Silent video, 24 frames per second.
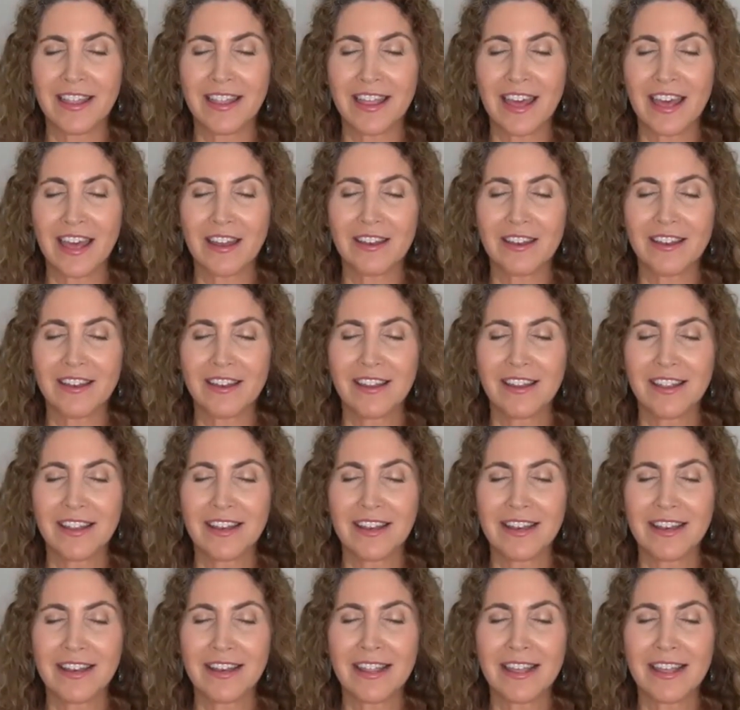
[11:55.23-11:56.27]
that
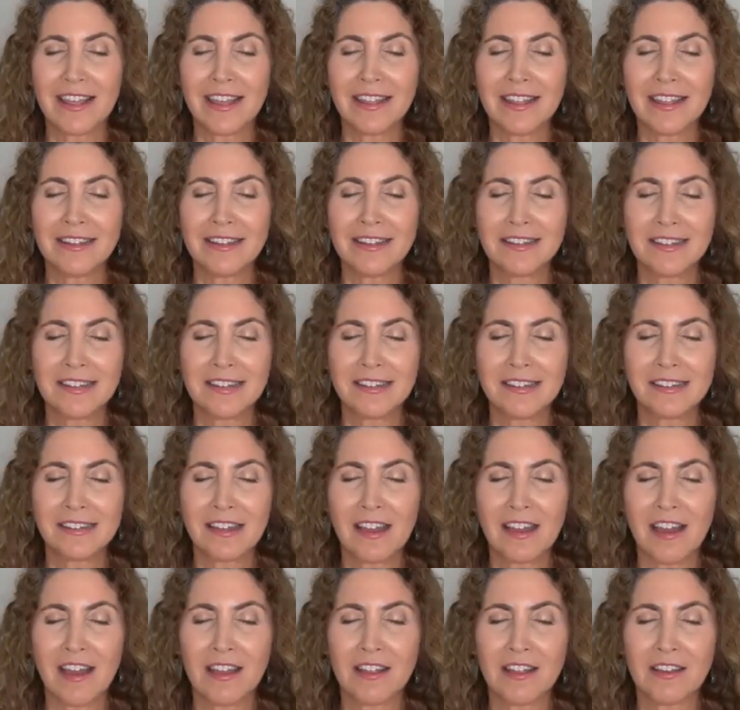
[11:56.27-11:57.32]
needs this
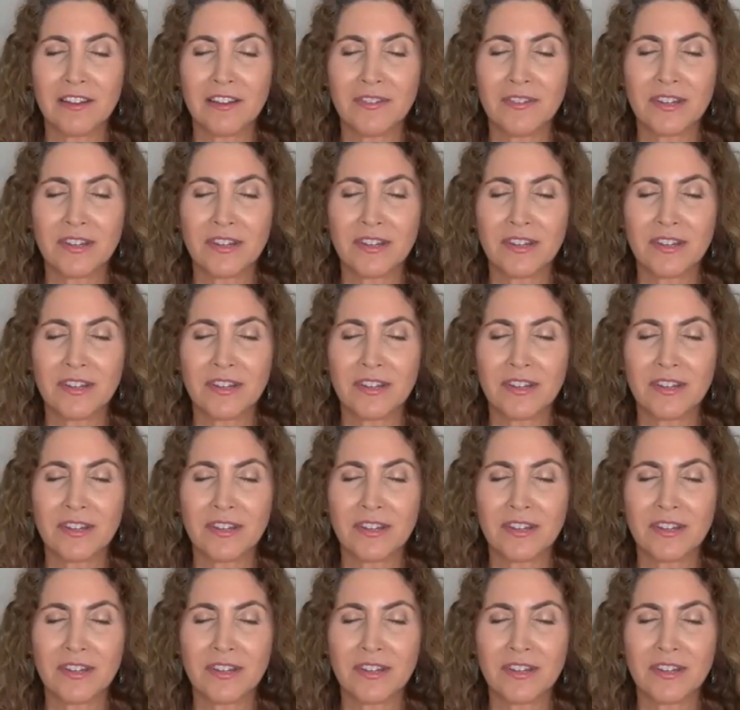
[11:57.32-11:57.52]
kind